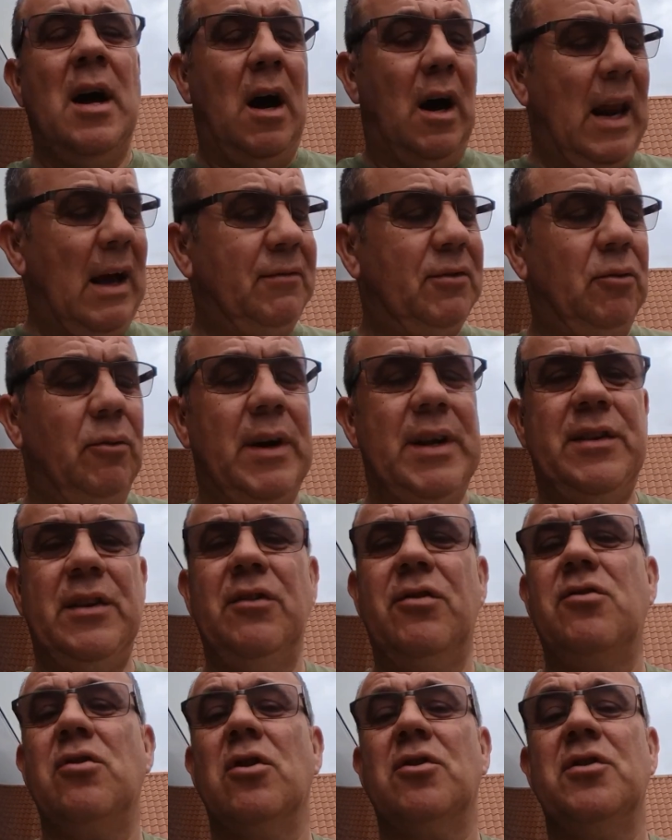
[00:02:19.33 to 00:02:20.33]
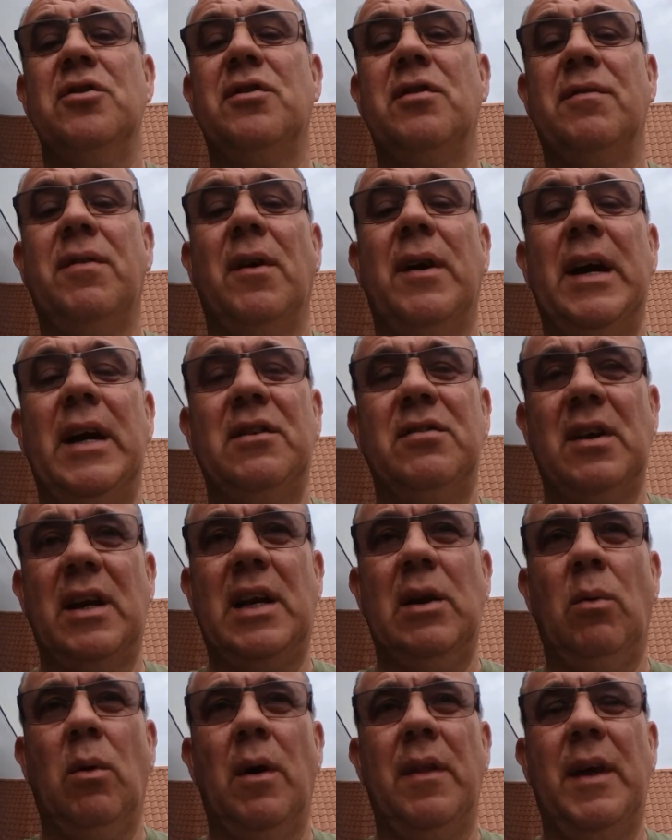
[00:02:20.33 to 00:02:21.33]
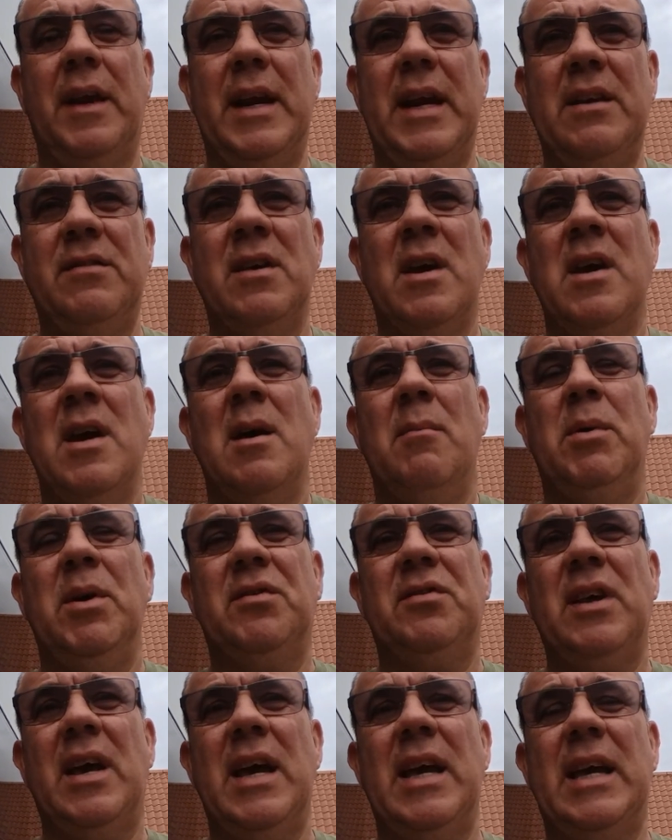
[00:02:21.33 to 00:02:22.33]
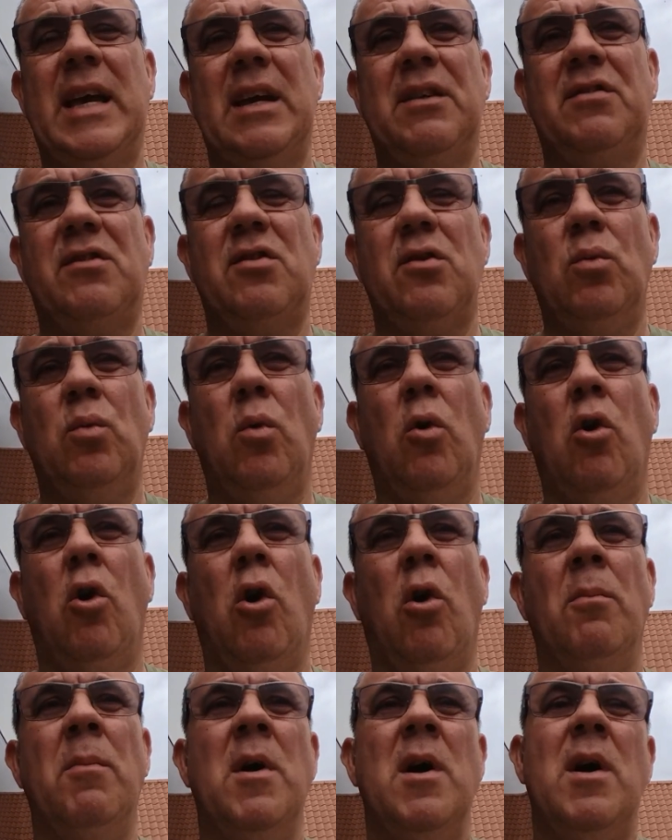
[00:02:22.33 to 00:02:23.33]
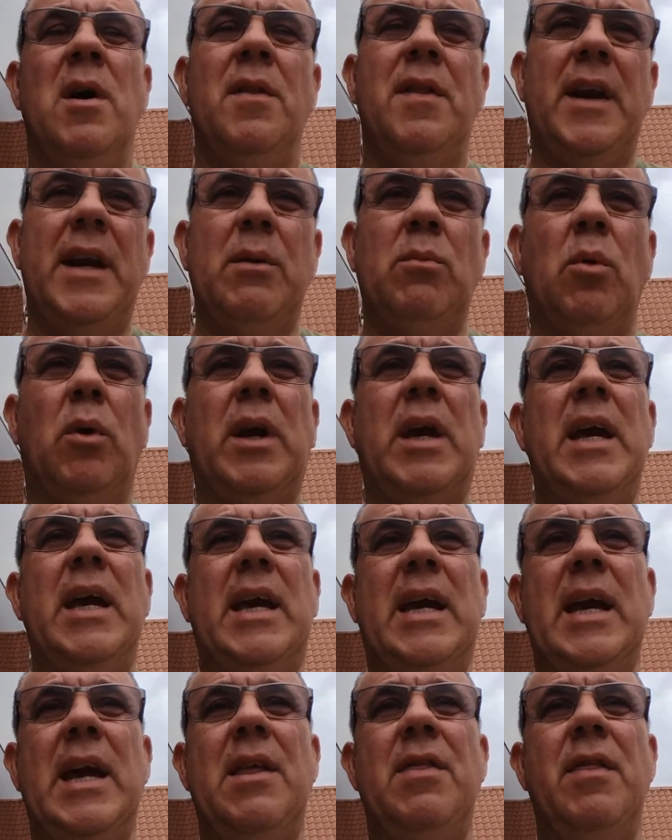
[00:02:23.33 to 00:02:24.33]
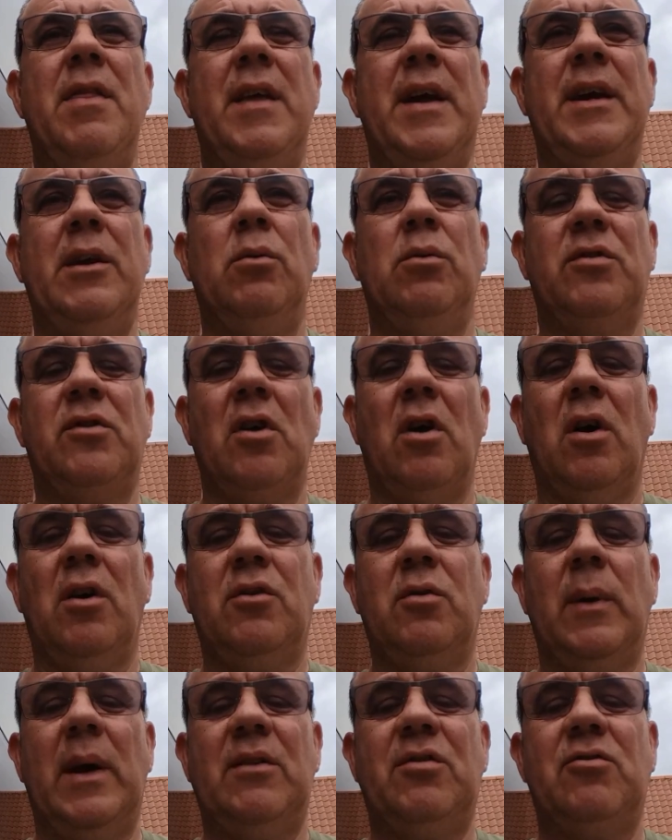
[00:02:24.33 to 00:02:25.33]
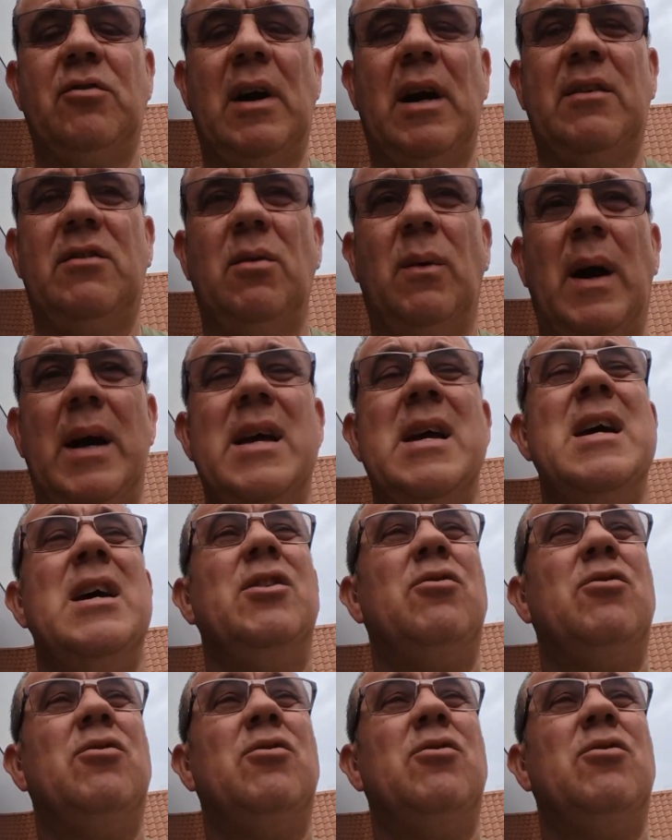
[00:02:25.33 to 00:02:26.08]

I'll have to read the instructions to find out exactly what that is, but say it gets too warm, then it will kick in, then it will start to extract away.